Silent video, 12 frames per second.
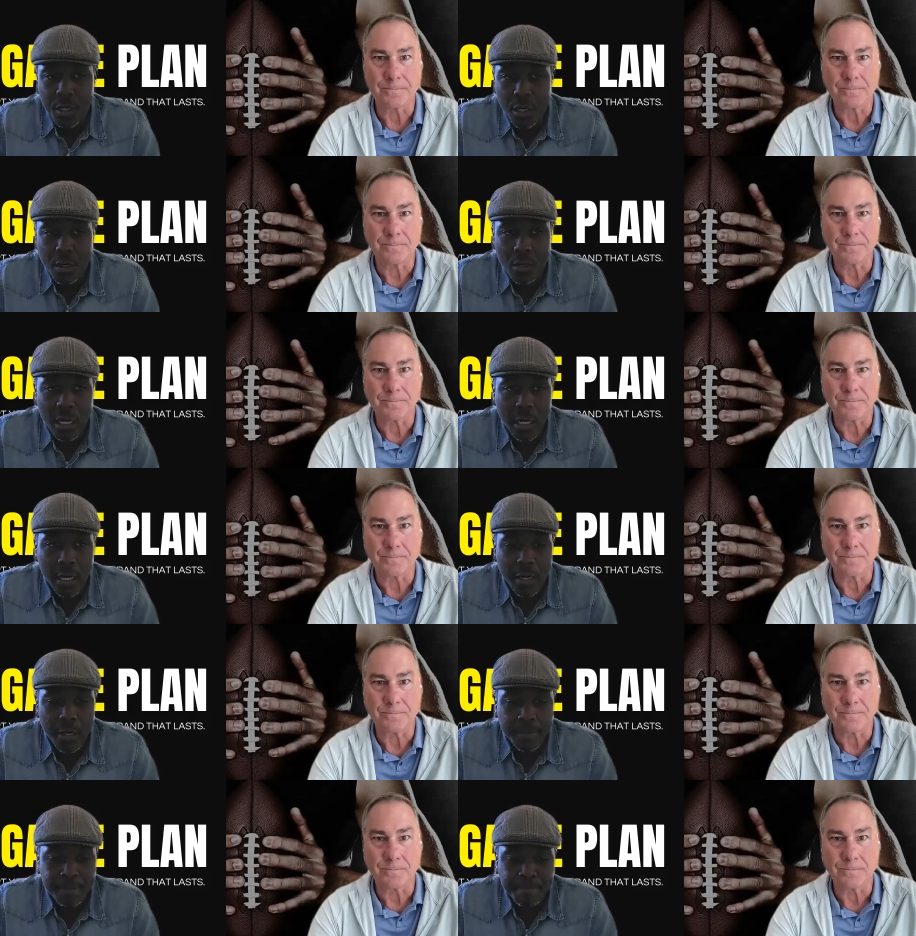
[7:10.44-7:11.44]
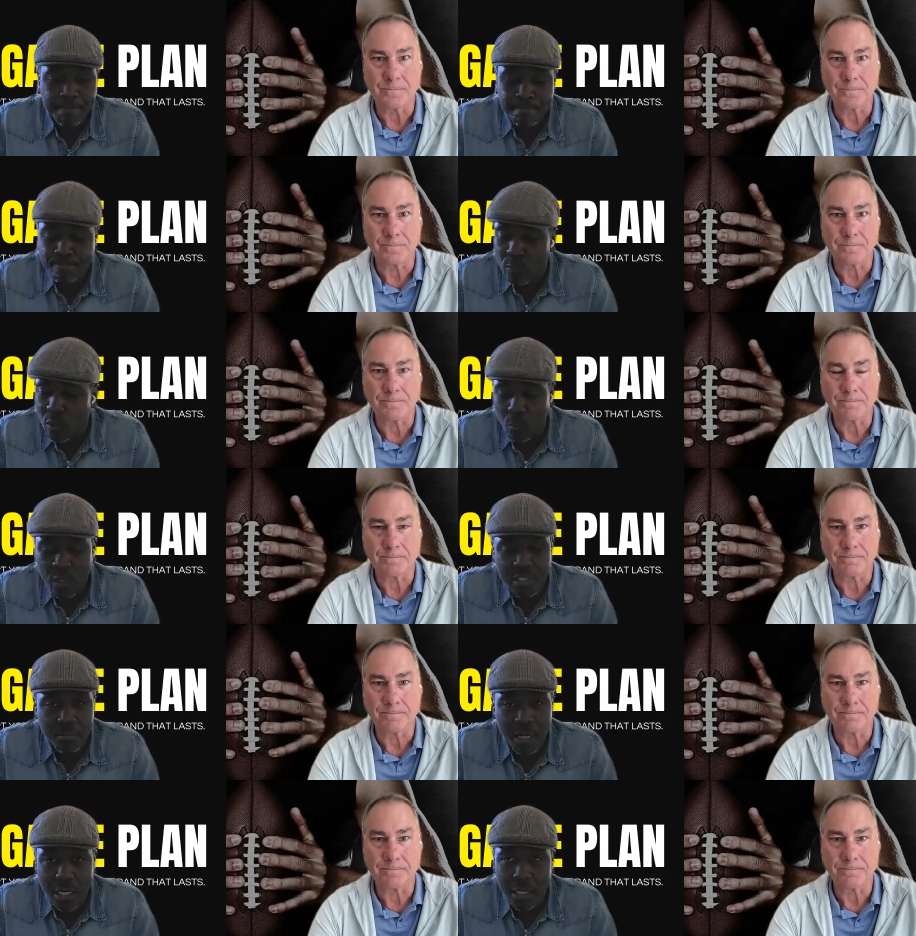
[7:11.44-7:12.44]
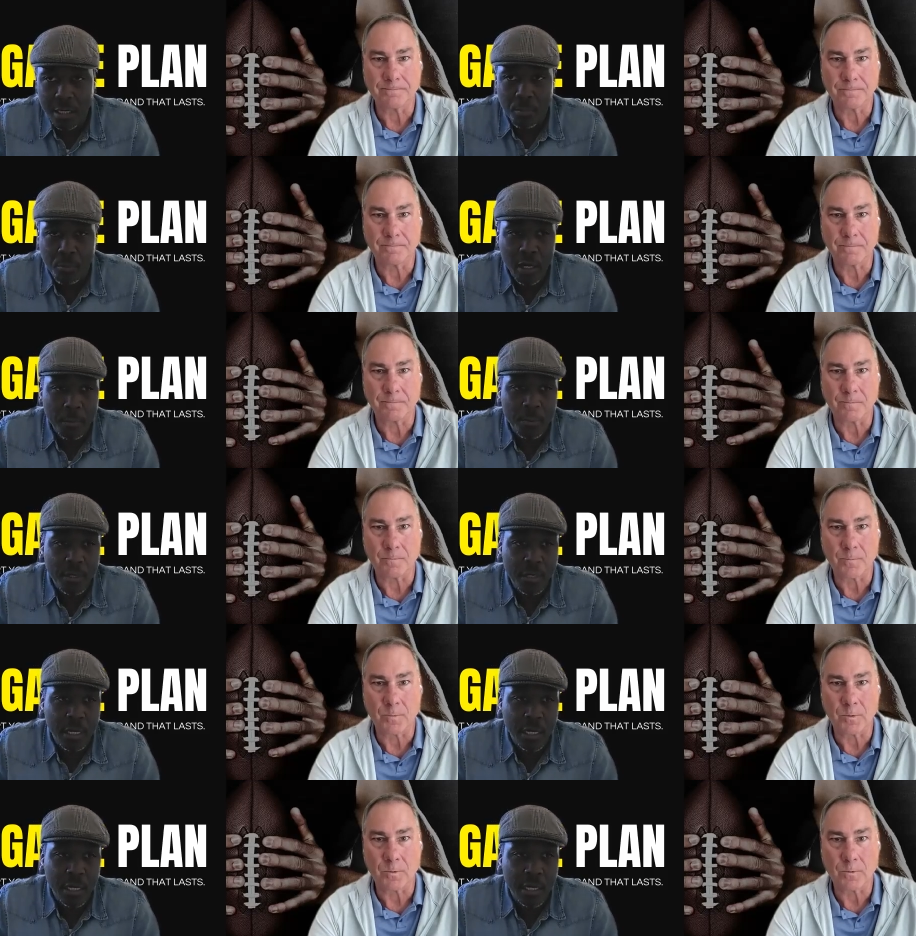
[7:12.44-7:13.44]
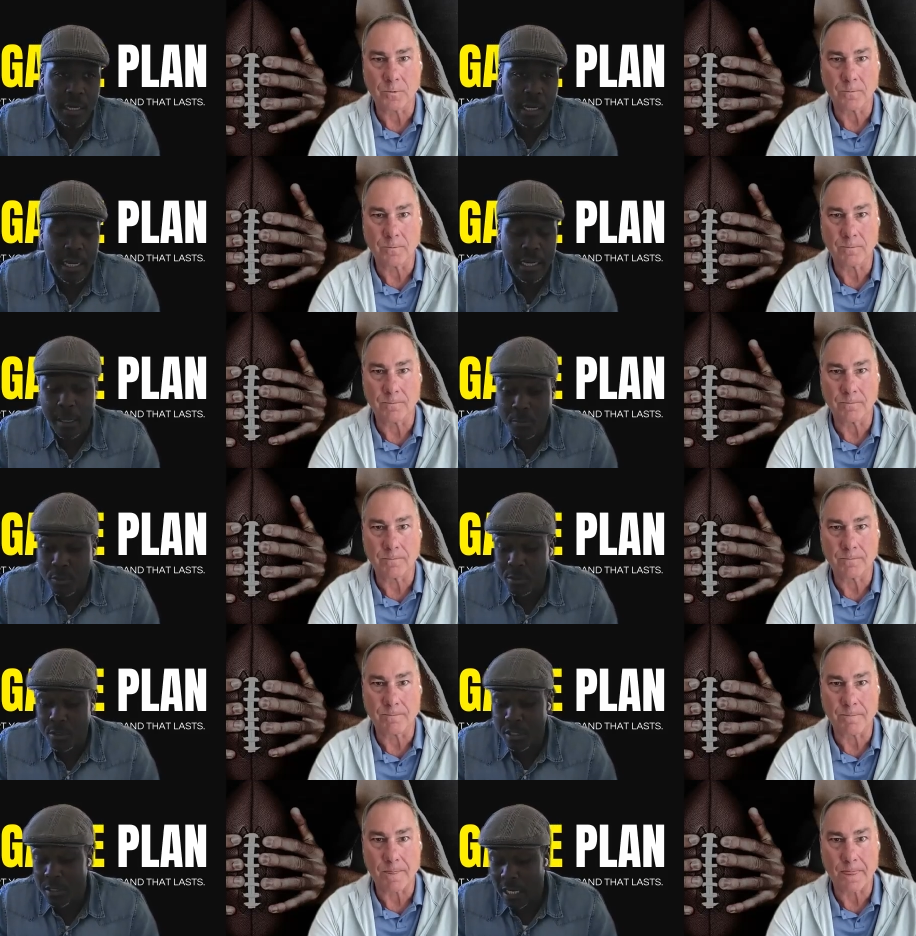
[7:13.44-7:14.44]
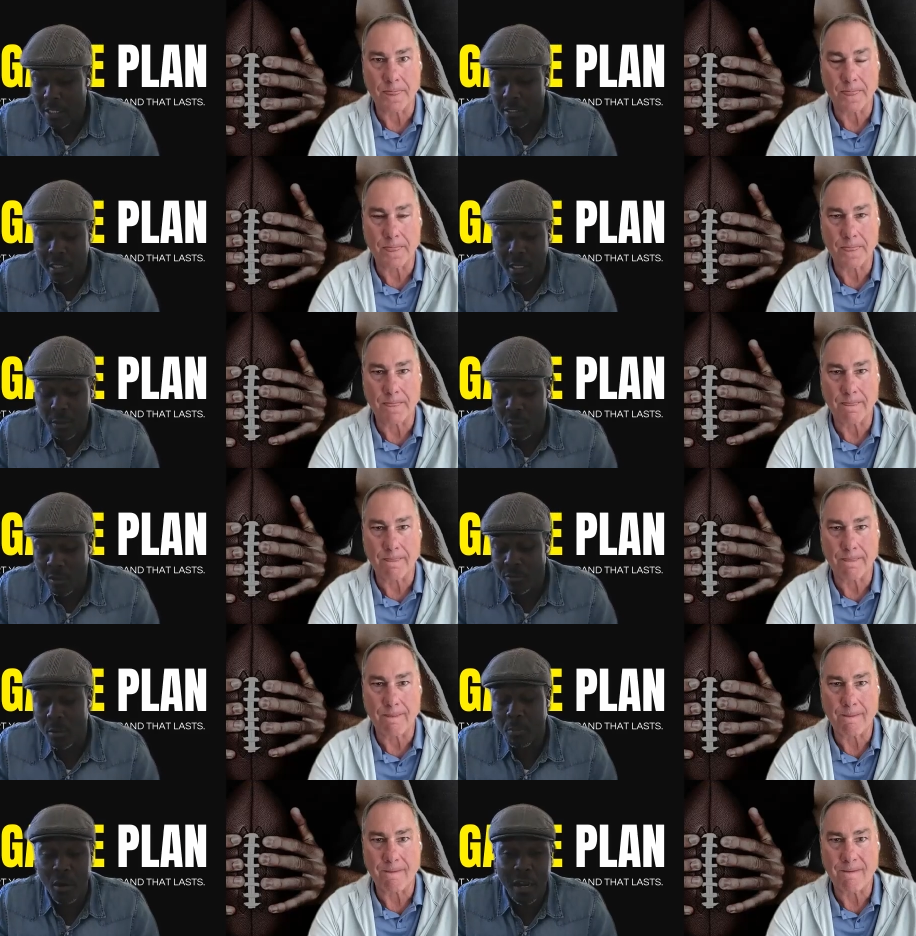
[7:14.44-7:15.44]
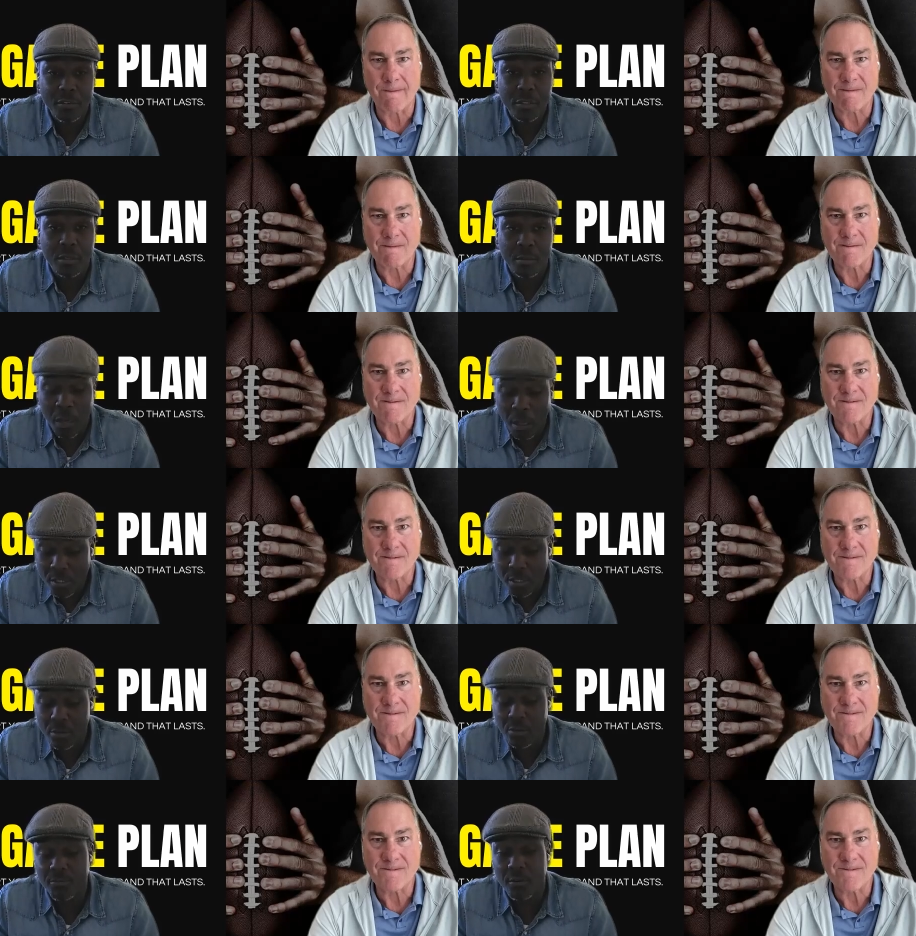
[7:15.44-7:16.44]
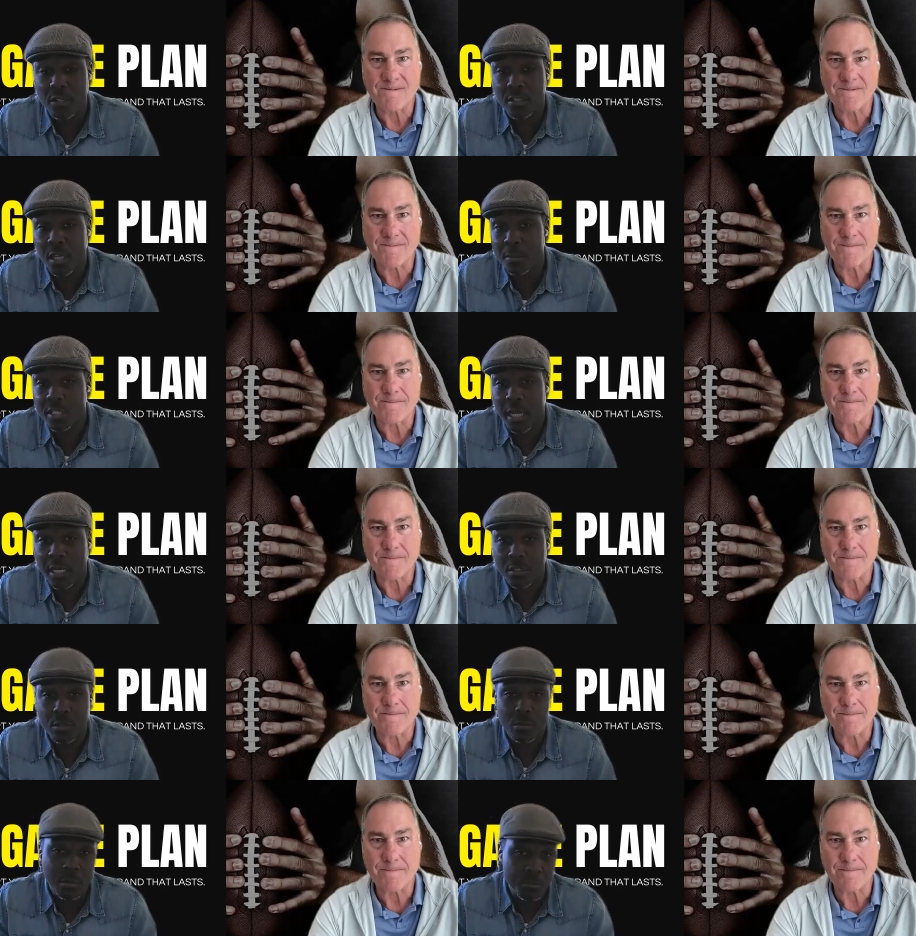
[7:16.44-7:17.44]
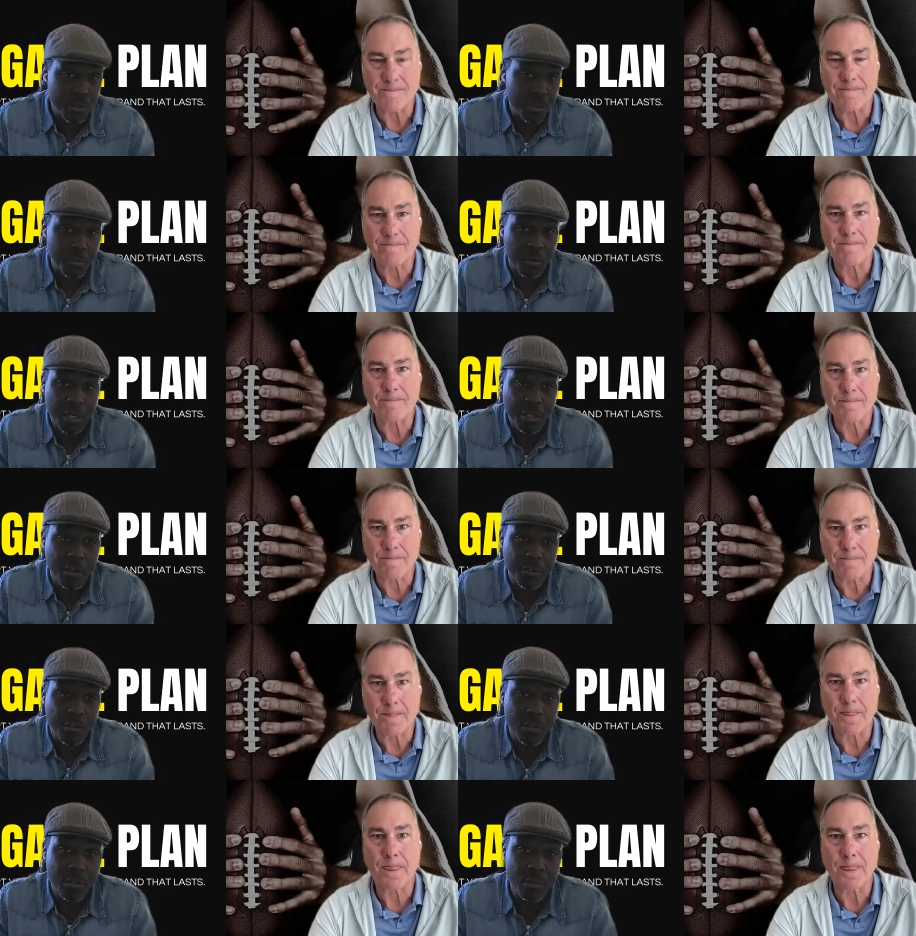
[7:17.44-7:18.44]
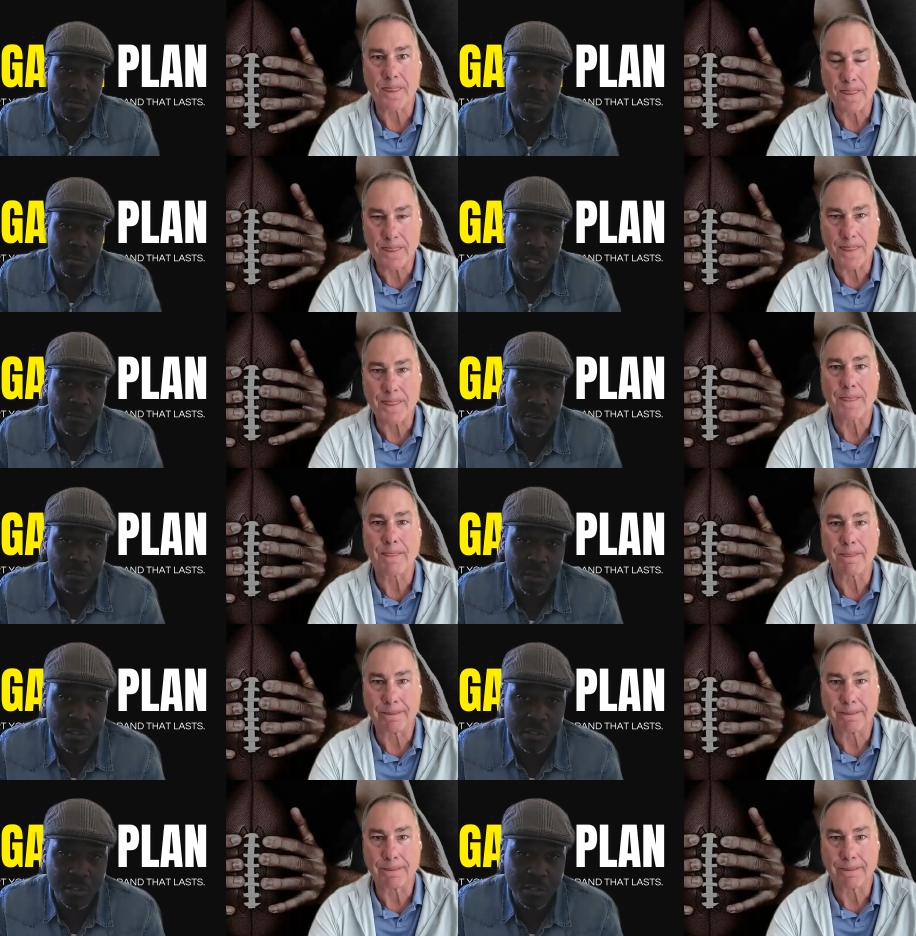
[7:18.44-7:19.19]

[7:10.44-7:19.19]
Speaker 1: You know, um, went to Montclair Prep. Uh, I had an opportunity. Actually, I went to a private, a public school first, Hamilton High School. I'm sure you probably know the school, being